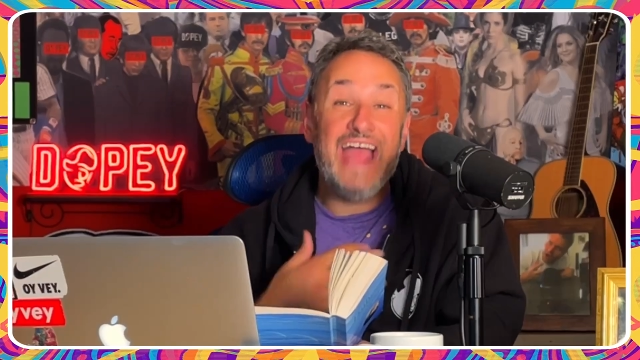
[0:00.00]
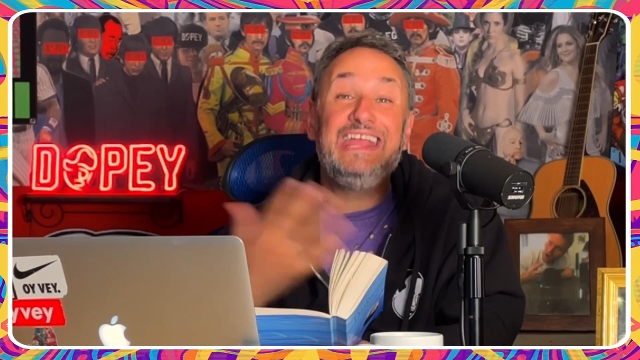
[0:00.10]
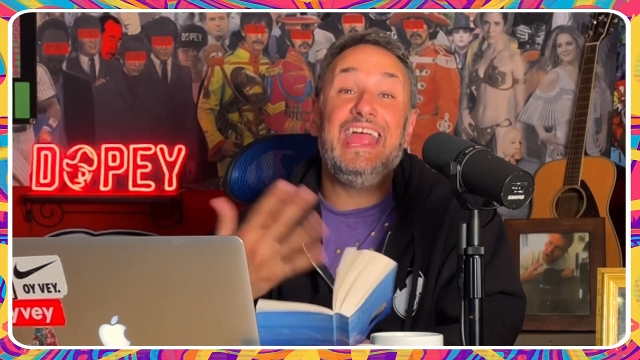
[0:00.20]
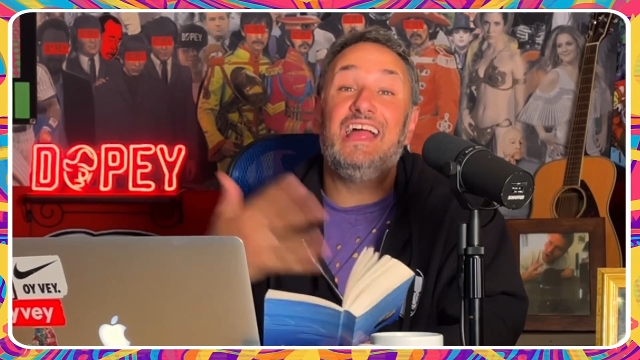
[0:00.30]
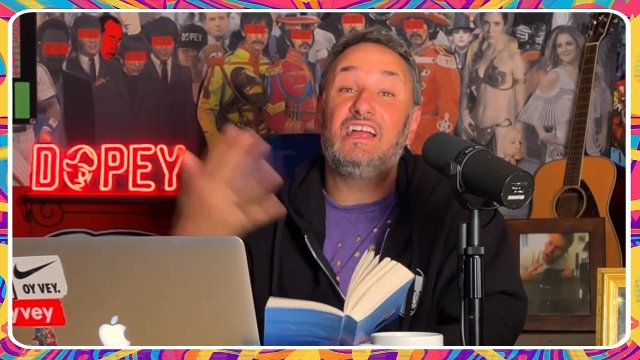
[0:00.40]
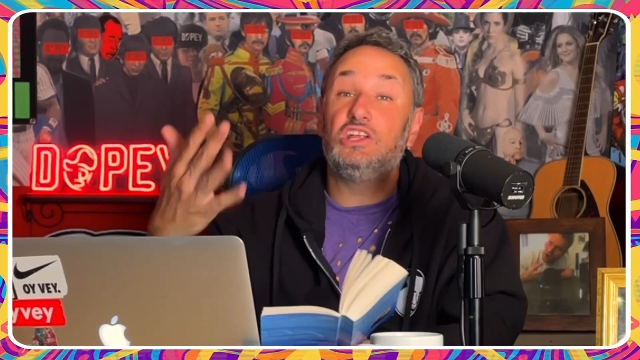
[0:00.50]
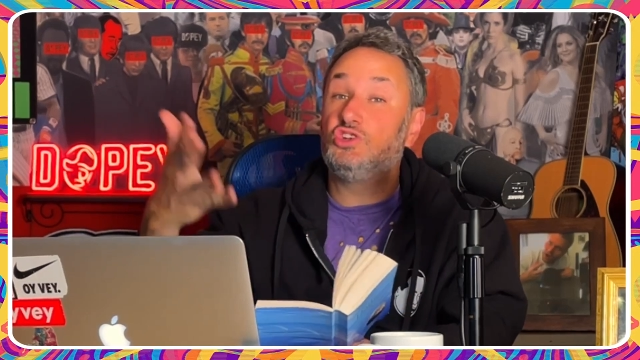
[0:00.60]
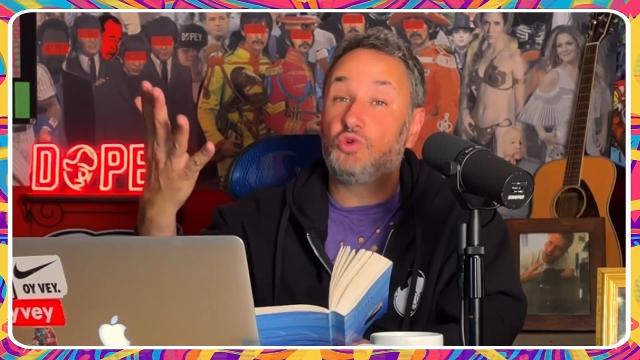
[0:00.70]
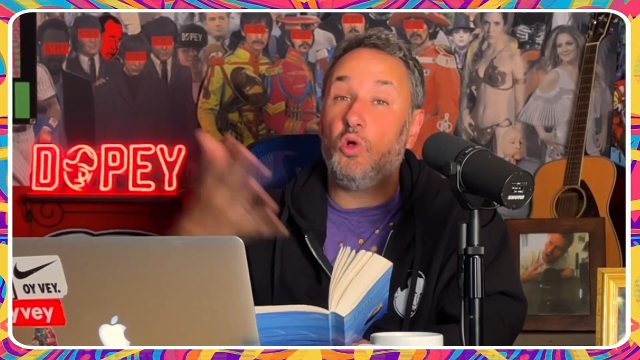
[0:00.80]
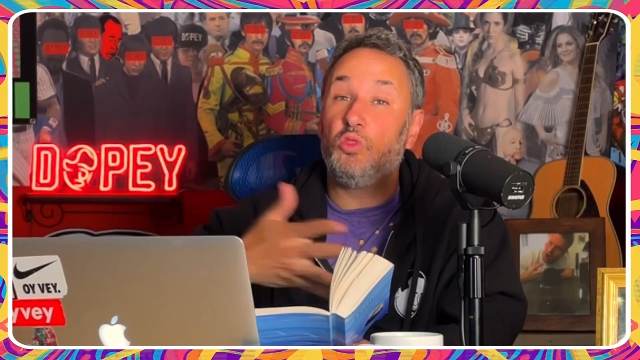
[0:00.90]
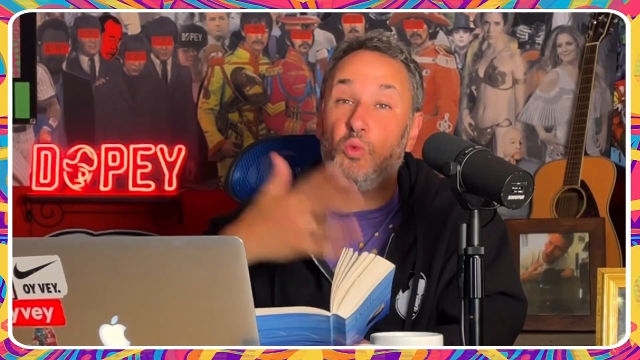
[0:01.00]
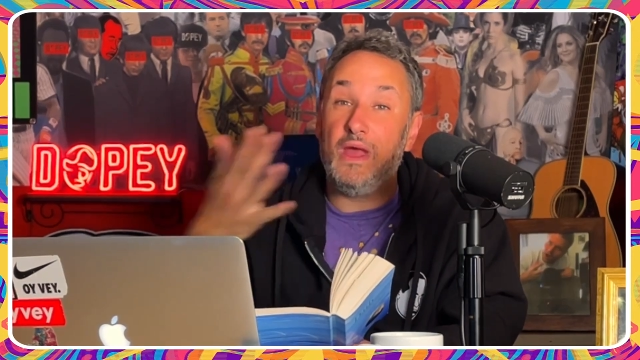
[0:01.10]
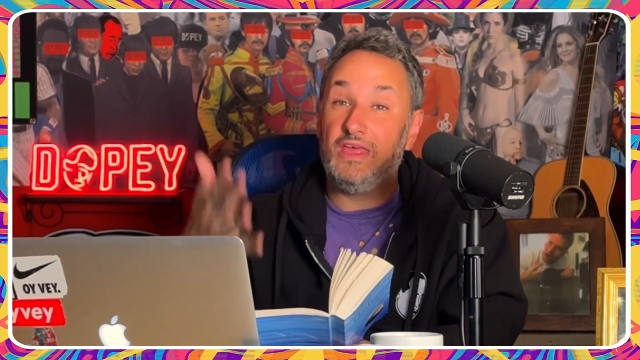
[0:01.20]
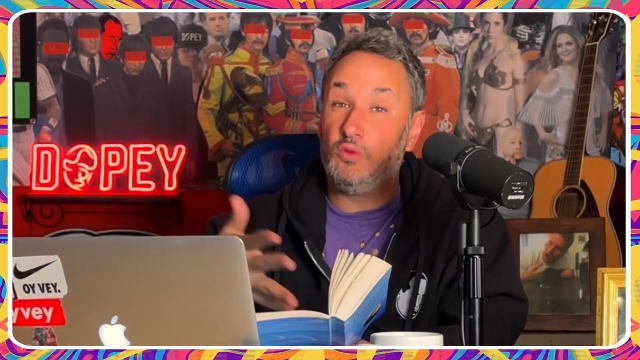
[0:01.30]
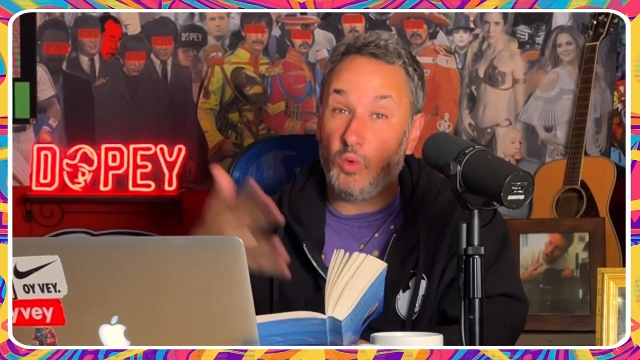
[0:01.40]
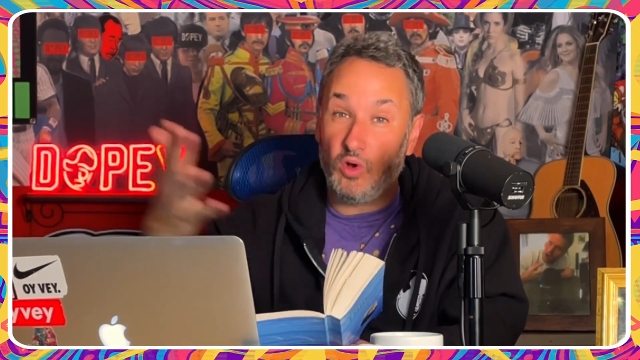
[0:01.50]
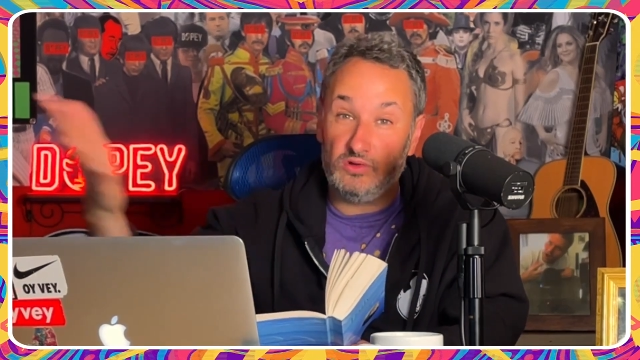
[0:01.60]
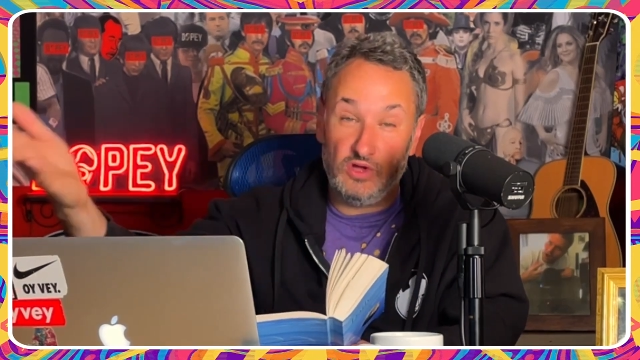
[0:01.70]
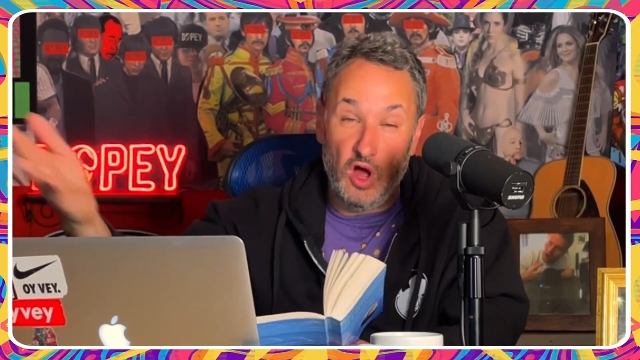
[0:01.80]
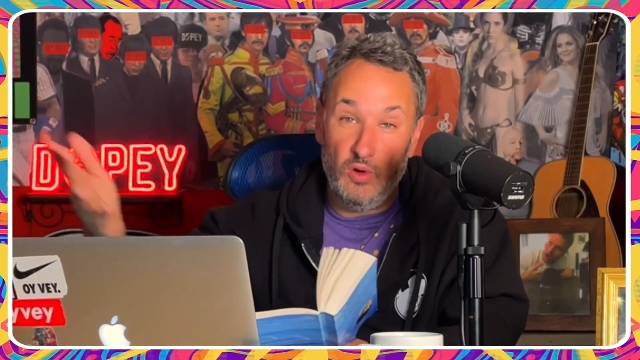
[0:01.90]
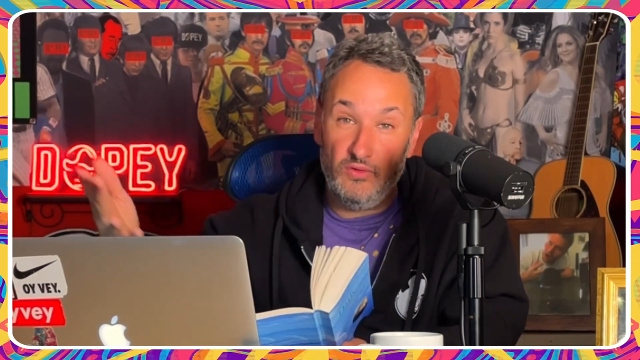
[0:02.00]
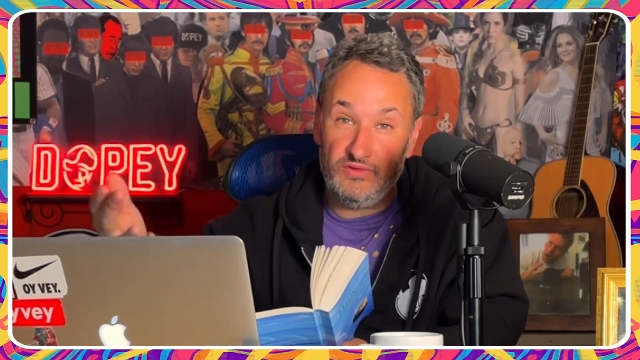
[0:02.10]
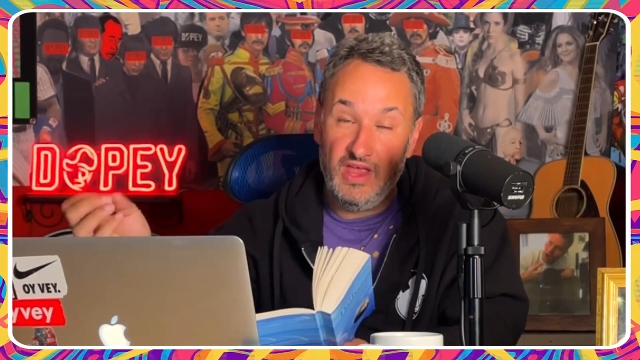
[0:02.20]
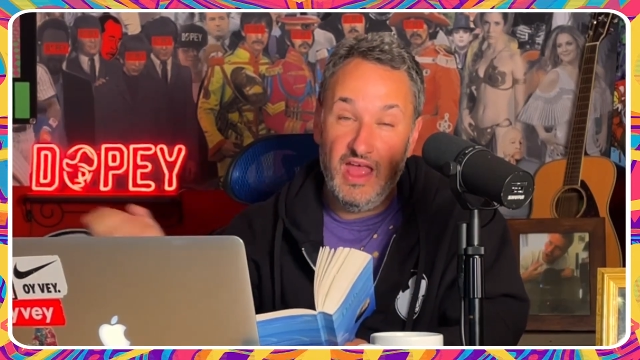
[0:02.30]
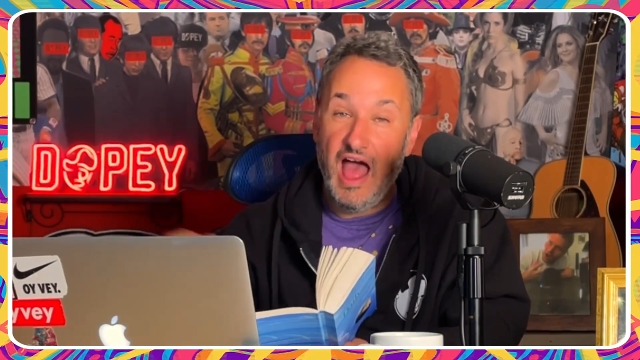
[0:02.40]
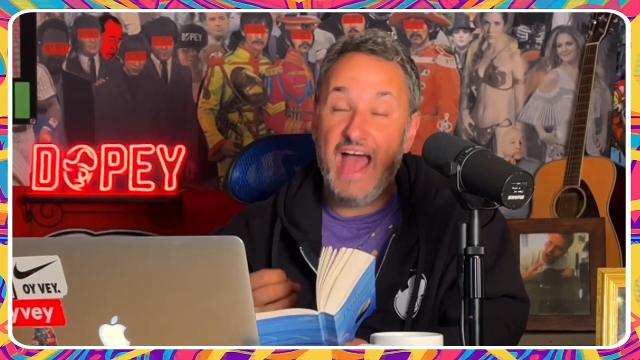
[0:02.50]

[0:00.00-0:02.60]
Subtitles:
I can't control the way the world goes.